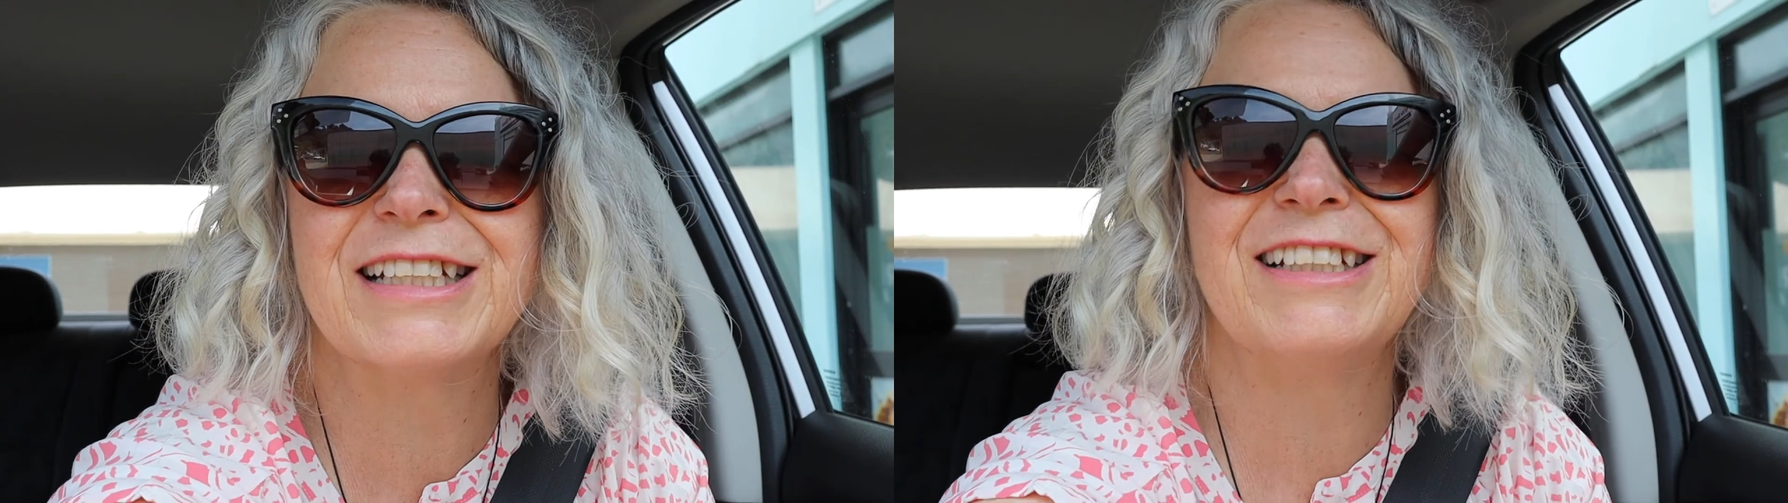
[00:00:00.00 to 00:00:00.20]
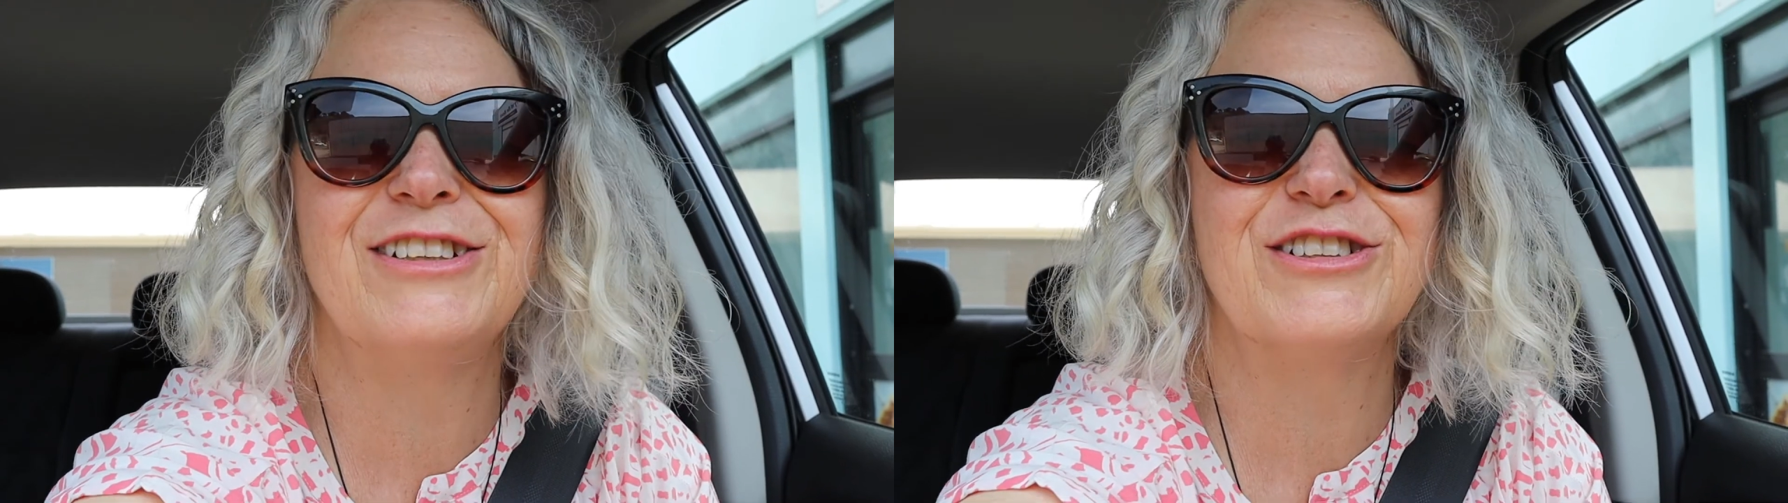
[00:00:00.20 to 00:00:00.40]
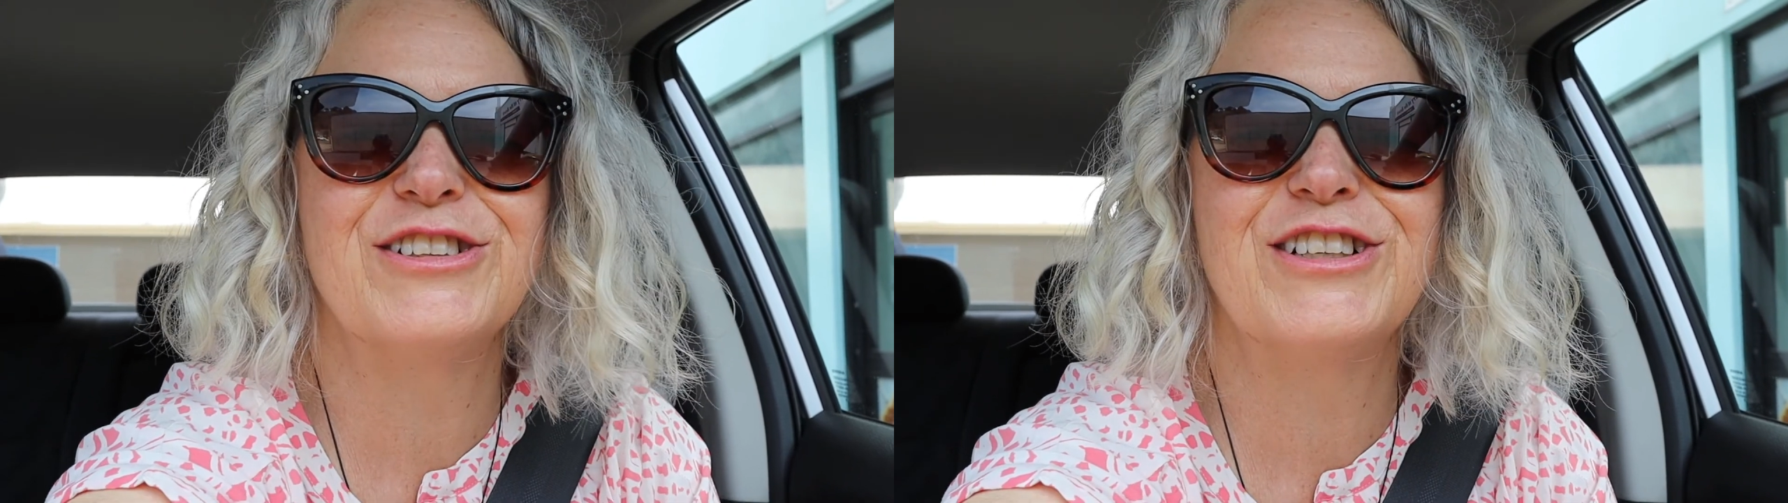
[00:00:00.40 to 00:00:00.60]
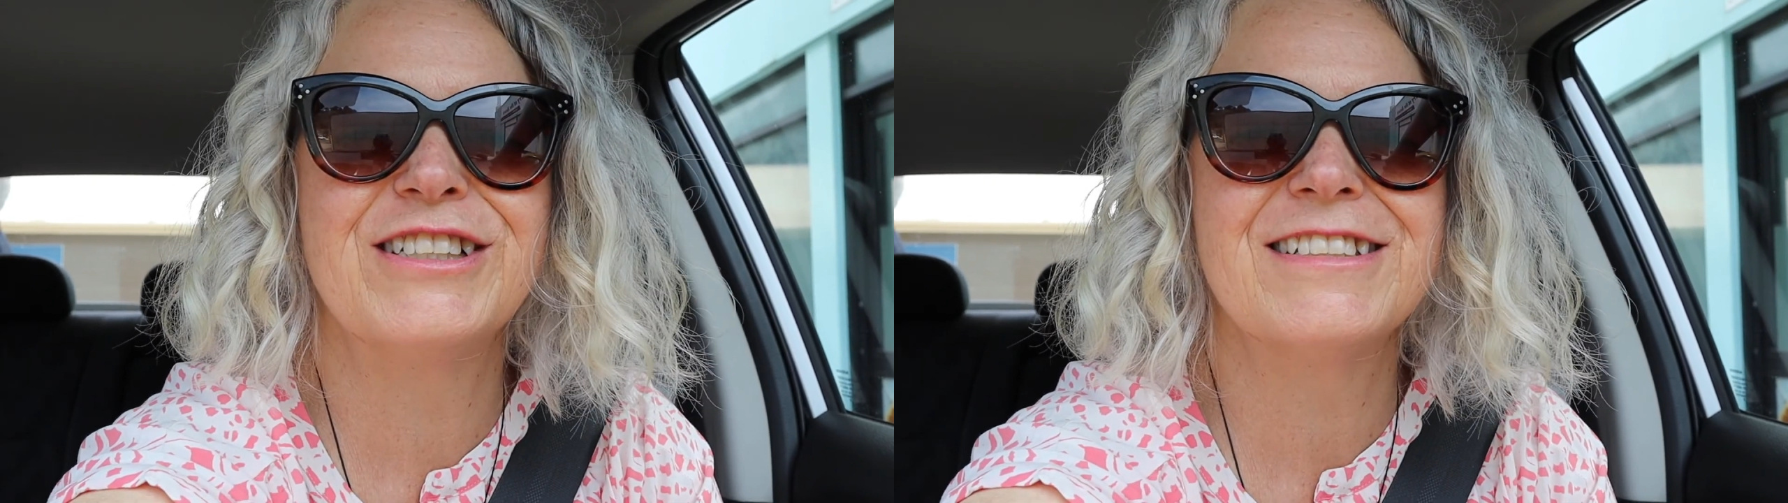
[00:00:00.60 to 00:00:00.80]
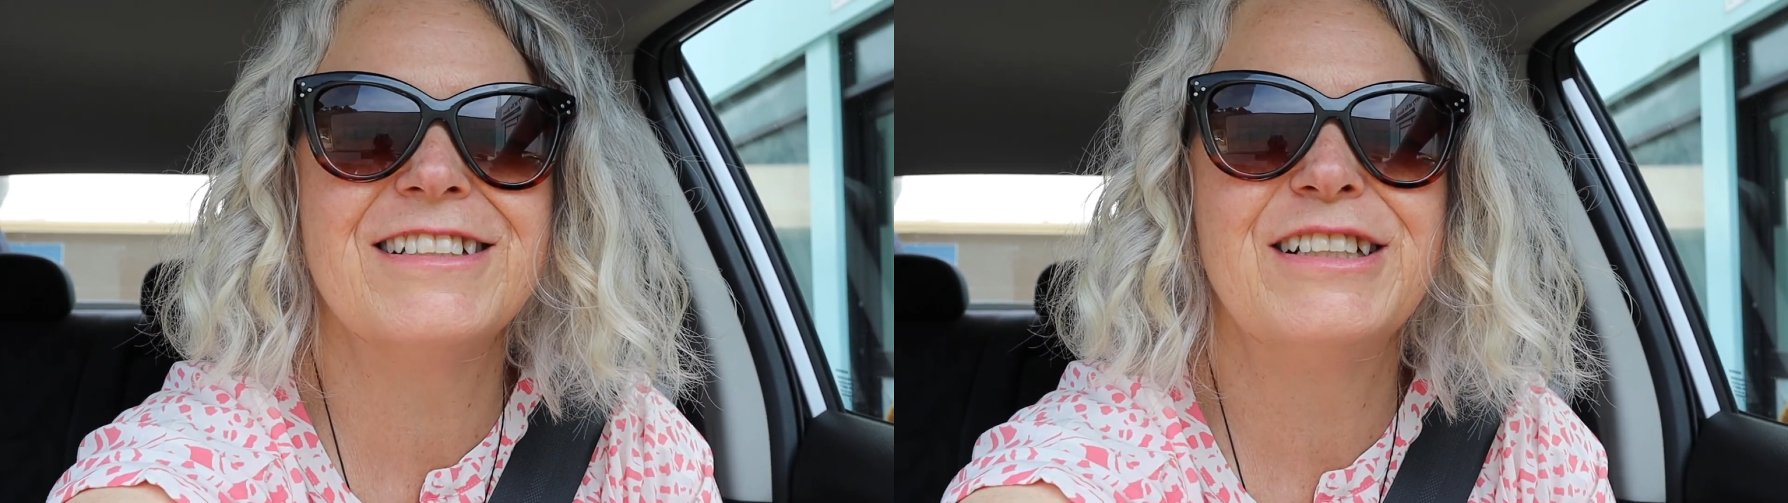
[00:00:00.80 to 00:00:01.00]
a lot
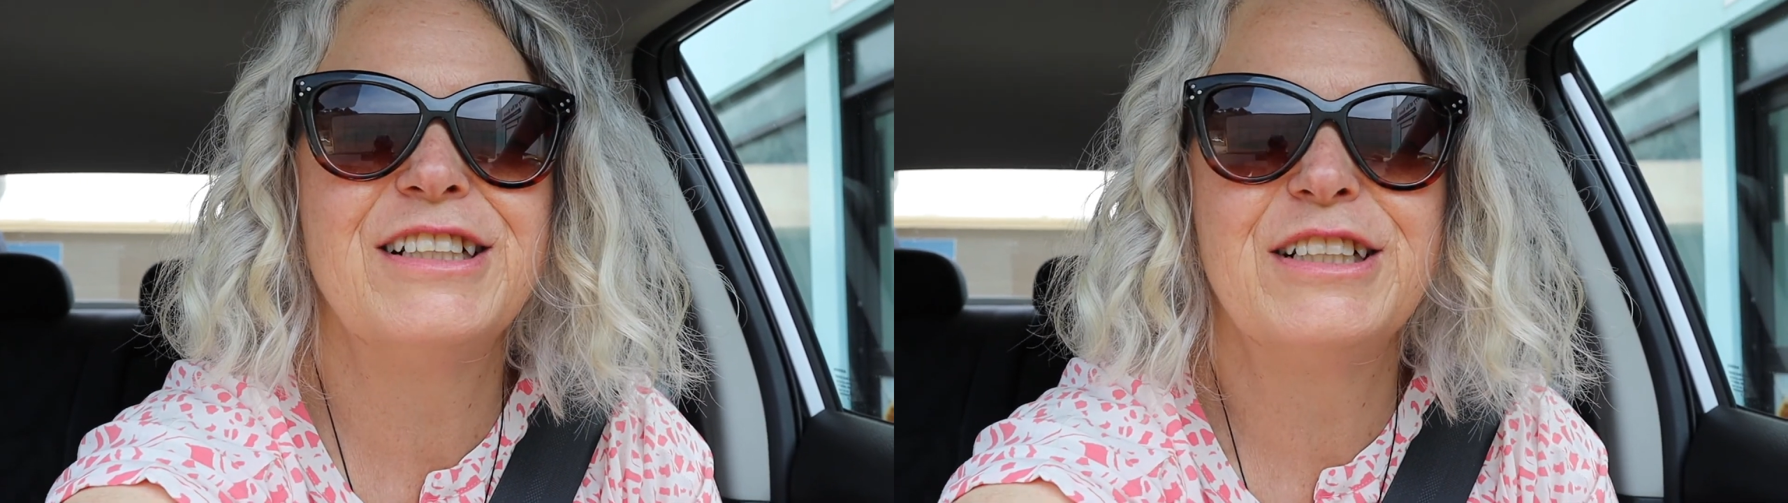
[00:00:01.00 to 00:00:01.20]
nicer.